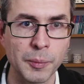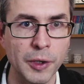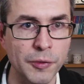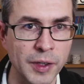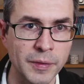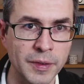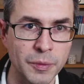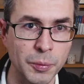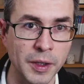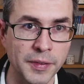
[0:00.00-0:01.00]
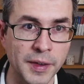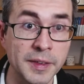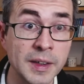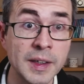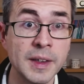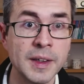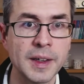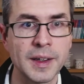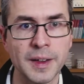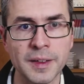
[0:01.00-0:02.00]
number of levels, we are done
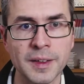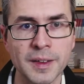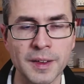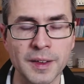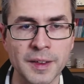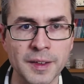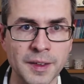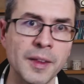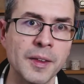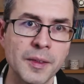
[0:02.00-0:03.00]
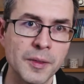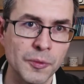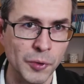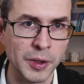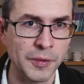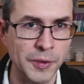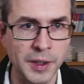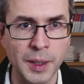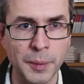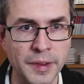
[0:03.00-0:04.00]
and uh, then whatever
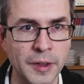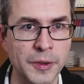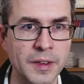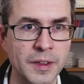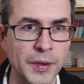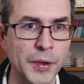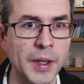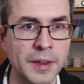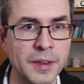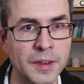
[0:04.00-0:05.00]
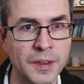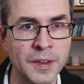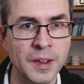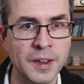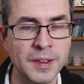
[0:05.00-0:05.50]
comes out at the very end is